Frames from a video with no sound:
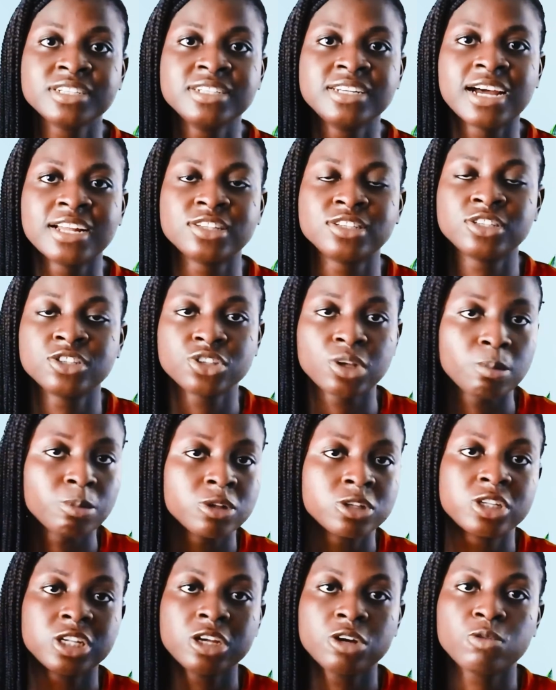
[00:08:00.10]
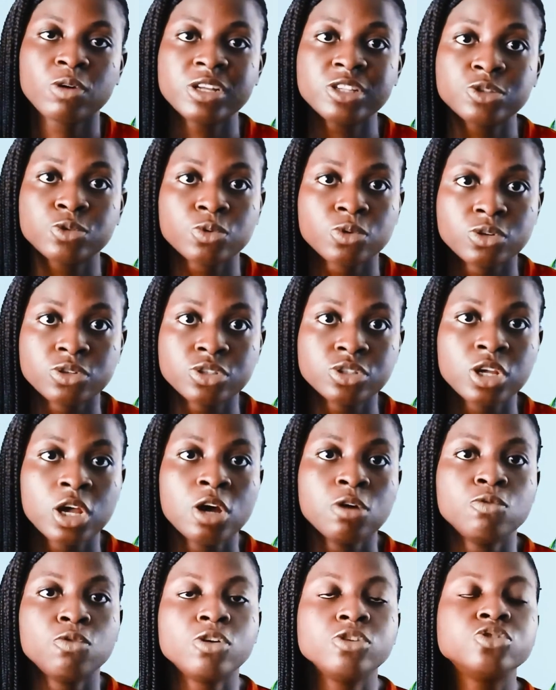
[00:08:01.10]
that subsequent ones
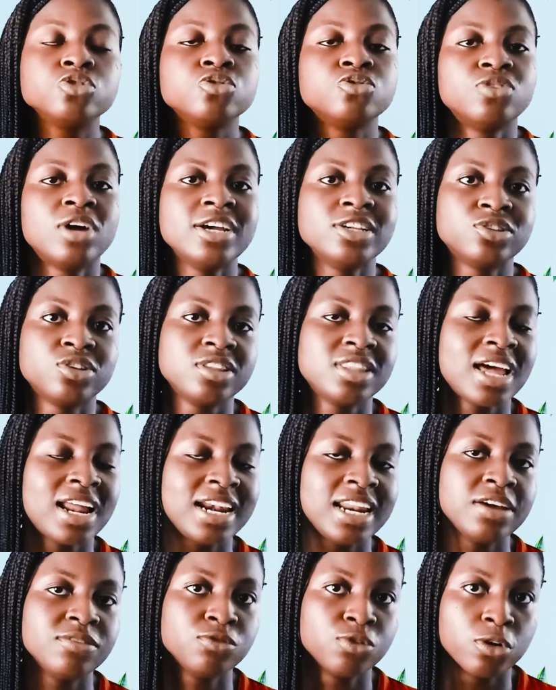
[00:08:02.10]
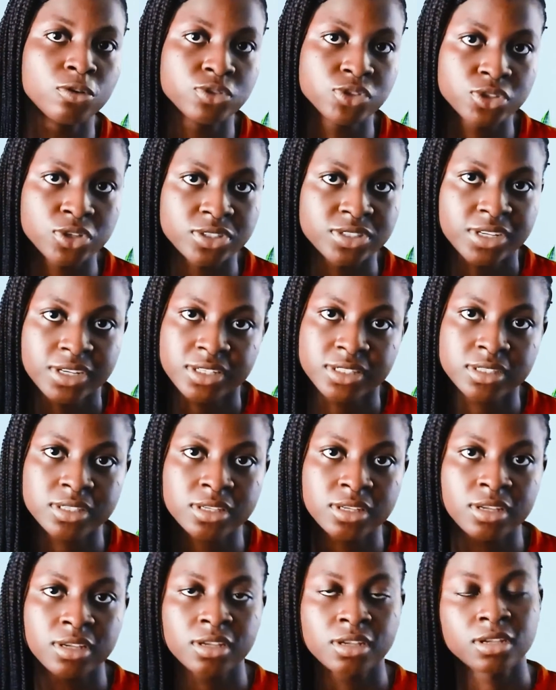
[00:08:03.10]
will also rise to that level of success.
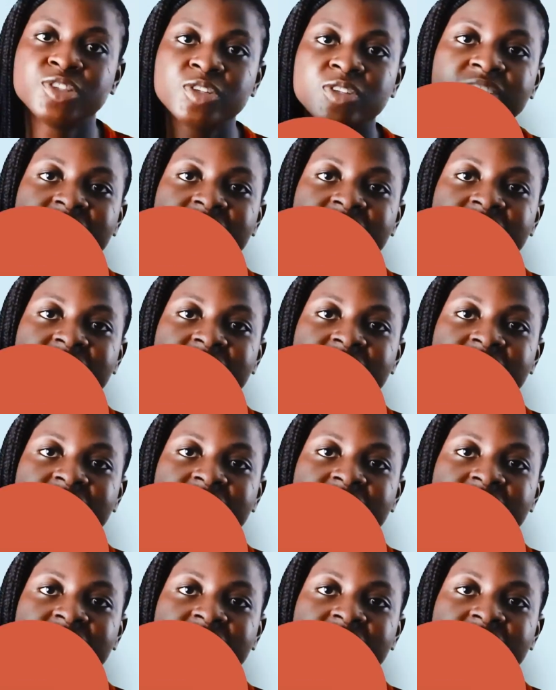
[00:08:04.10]
So